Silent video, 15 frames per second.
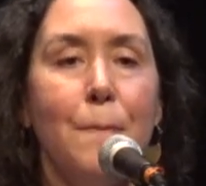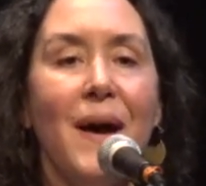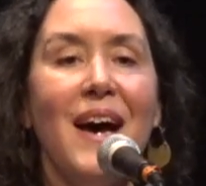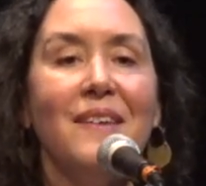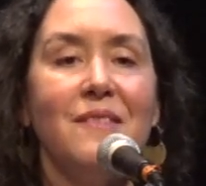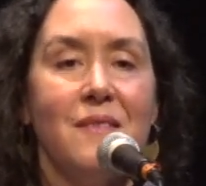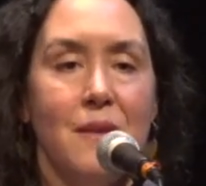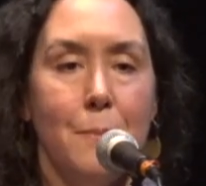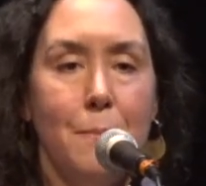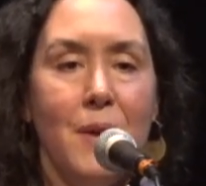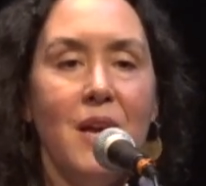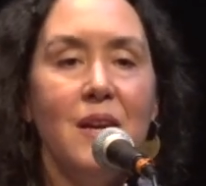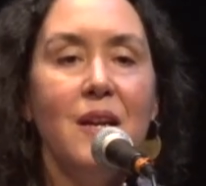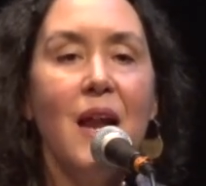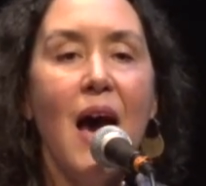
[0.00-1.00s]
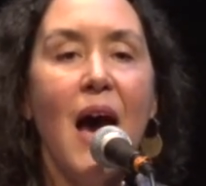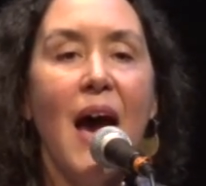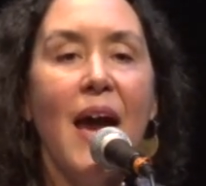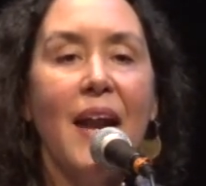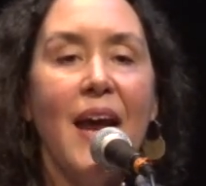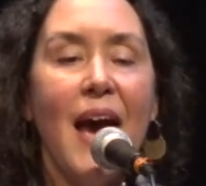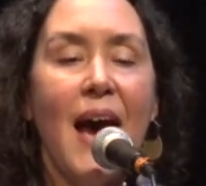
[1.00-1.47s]
past the
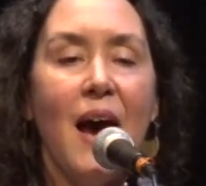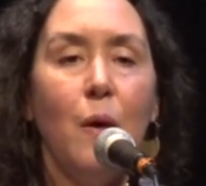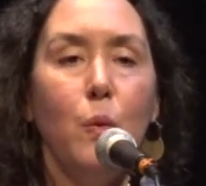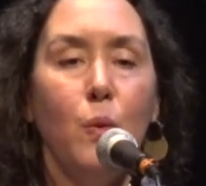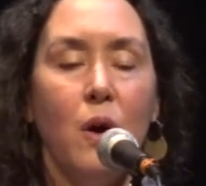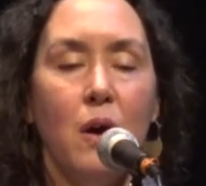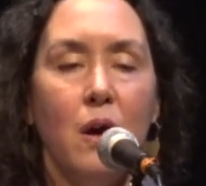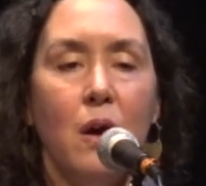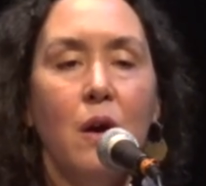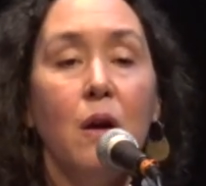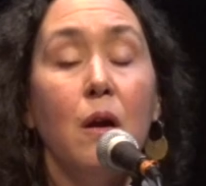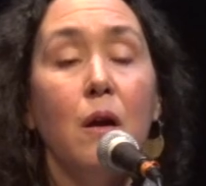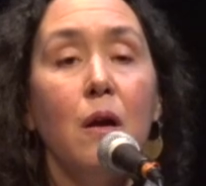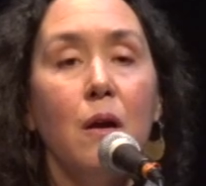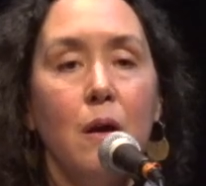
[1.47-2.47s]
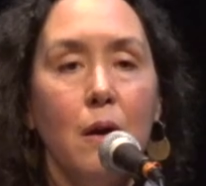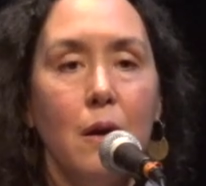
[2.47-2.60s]
midnight hour.